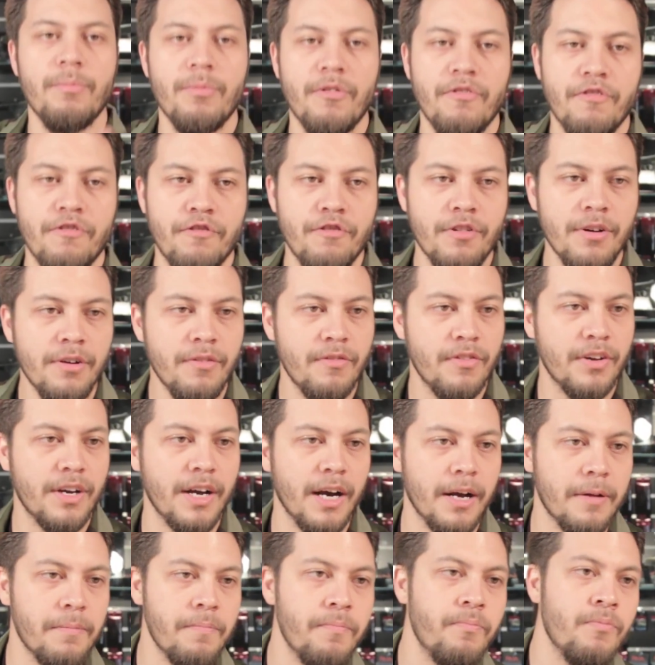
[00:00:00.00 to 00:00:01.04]
the front of the
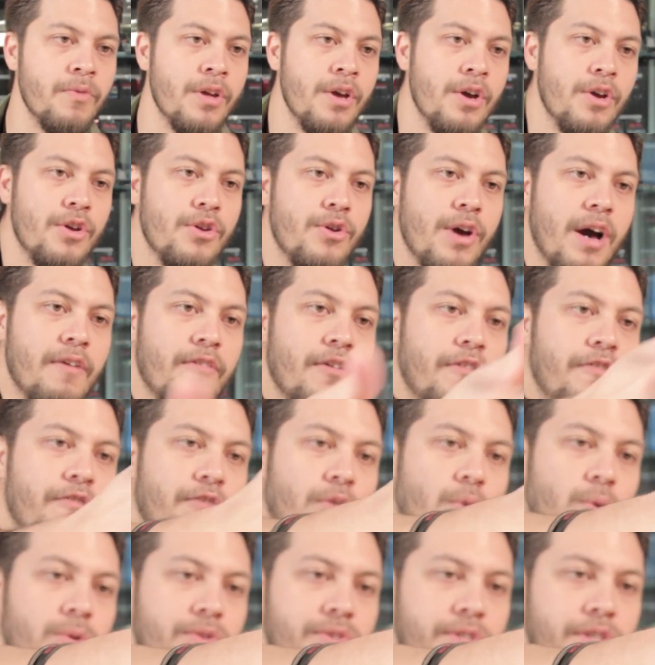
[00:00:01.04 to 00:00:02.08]
gun, you have a
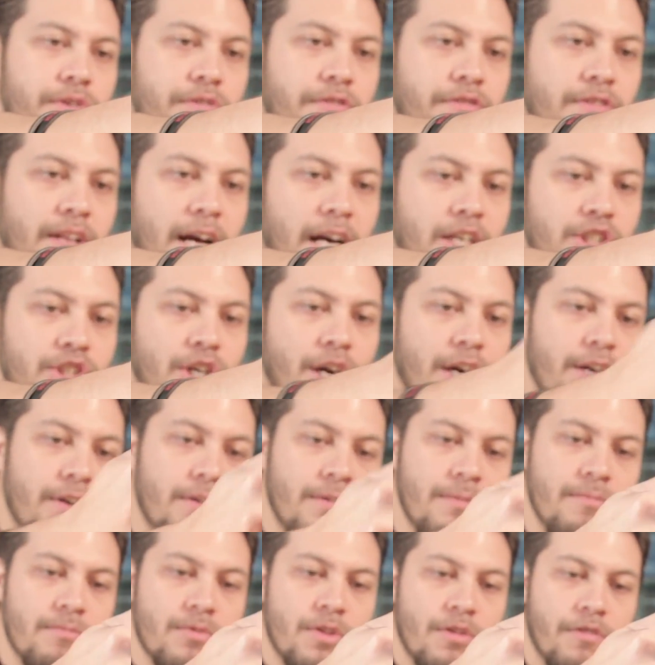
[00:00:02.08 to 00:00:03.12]
full steel flash
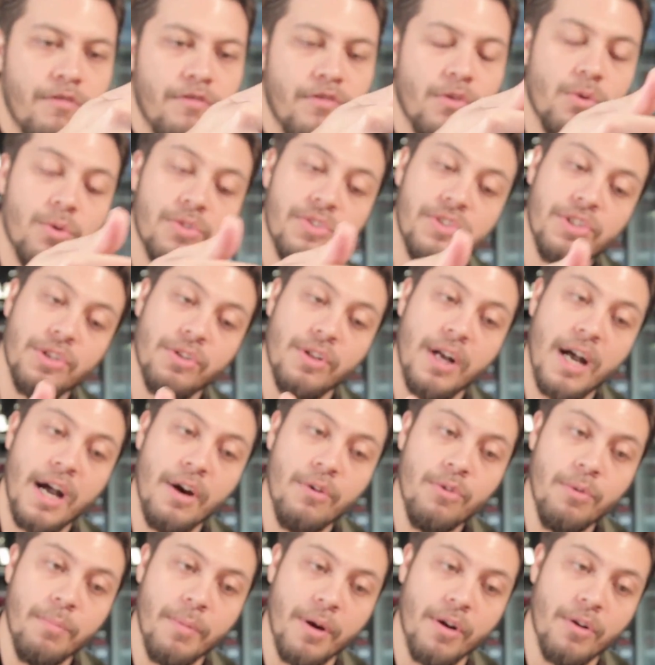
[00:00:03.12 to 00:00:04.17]
hider, full steel
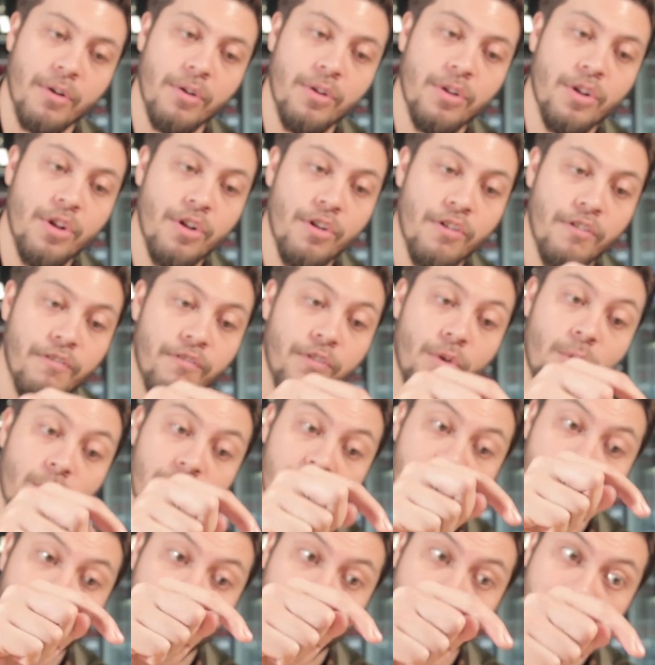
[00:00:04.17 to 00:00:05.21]
outer barrel, full
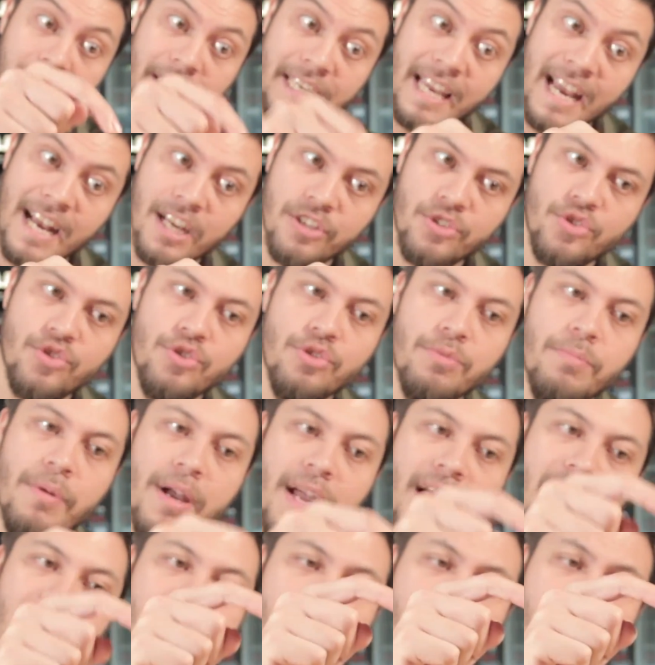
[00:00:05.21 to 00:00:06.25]
steel gas tube,
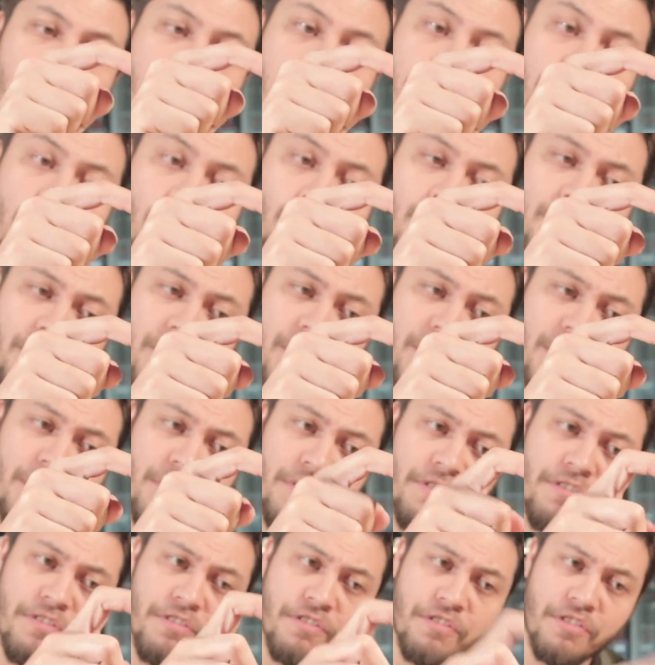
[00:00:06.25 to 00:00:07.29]
and full steel
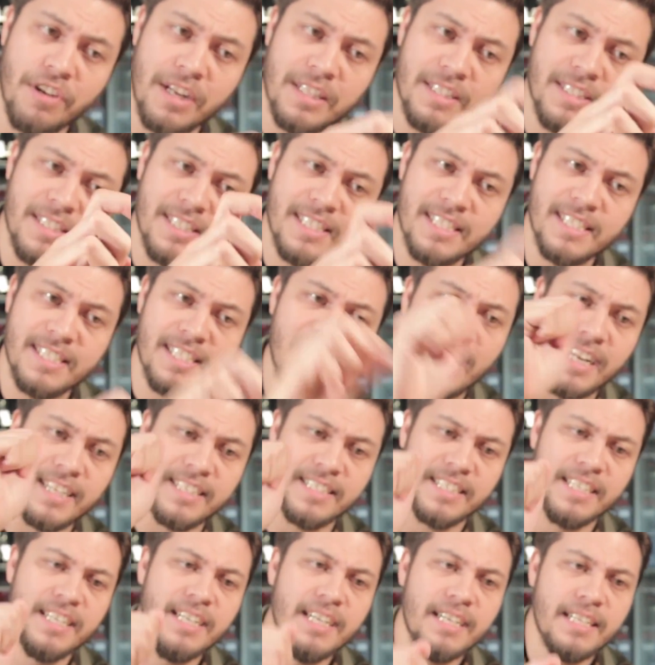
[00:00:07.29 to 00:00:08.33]
front sight.
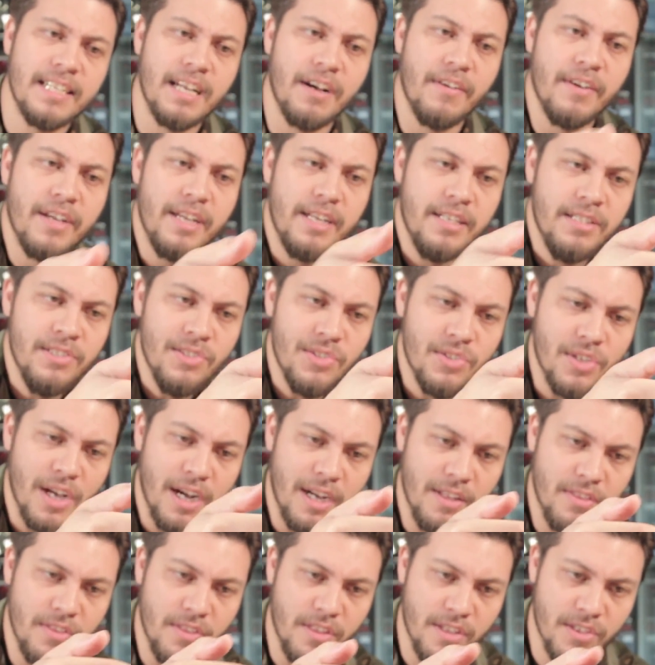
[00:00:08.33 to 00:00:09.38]
Now,
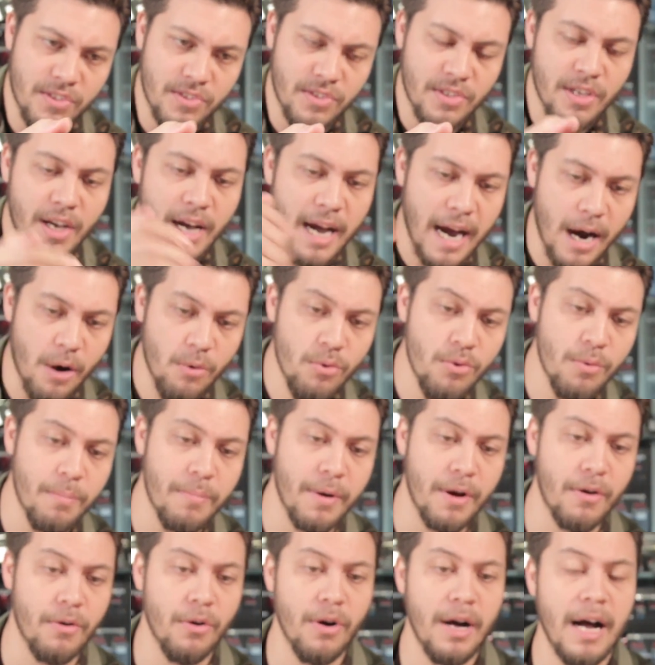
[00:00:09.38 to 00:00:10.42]
inside this outer
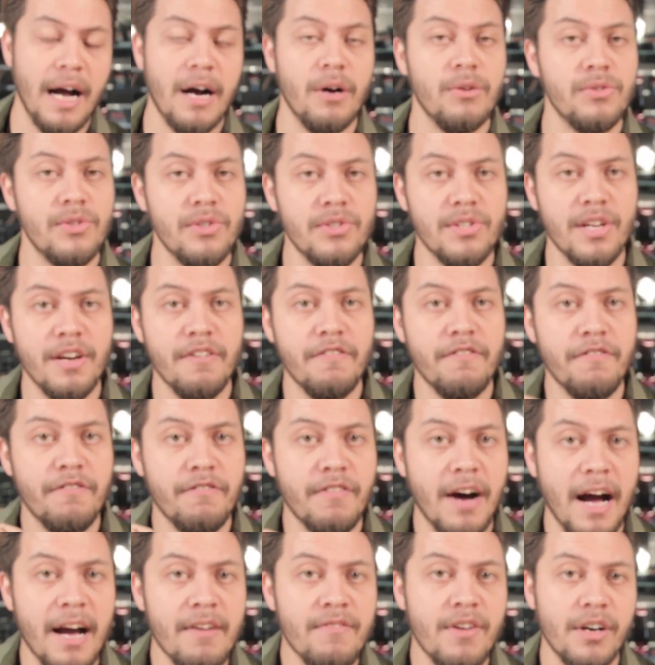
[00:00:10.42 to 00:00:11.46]
barrel houses a
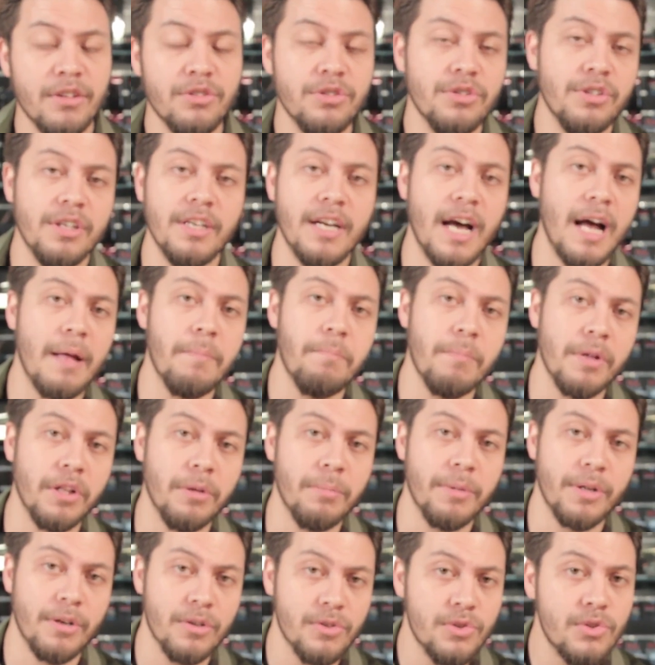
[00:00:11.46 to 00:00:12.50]

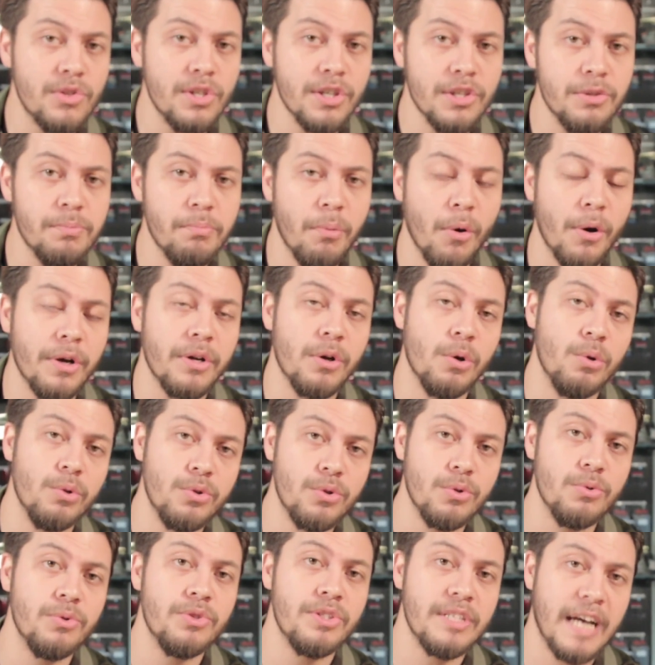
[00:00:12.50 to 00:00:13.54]
509mm
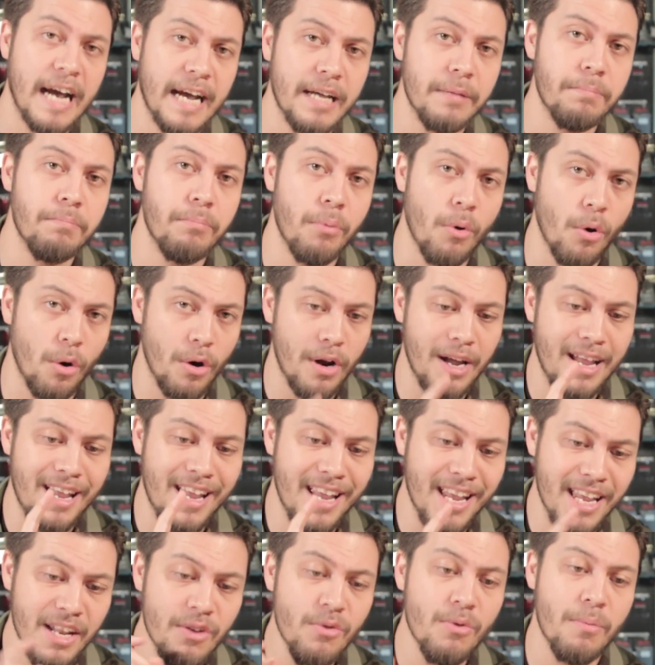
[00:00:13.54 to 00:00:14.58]
6.02 tight bore
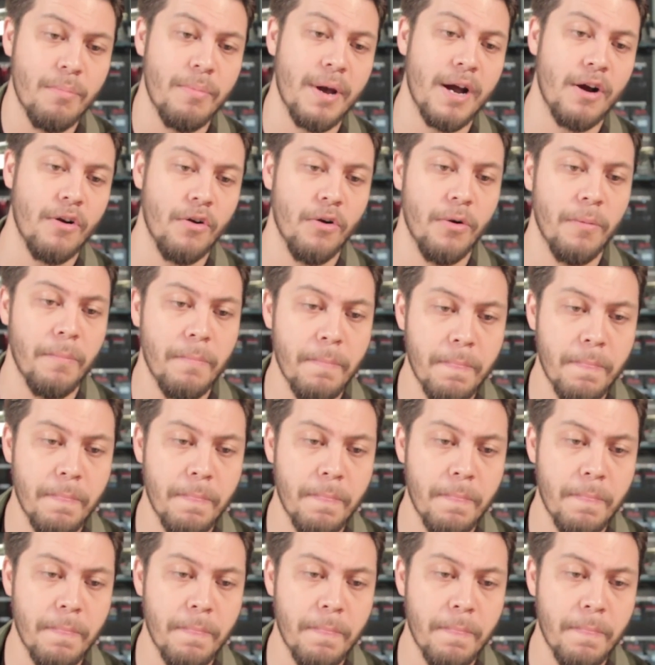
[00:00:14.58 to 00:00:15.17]
inner barrel.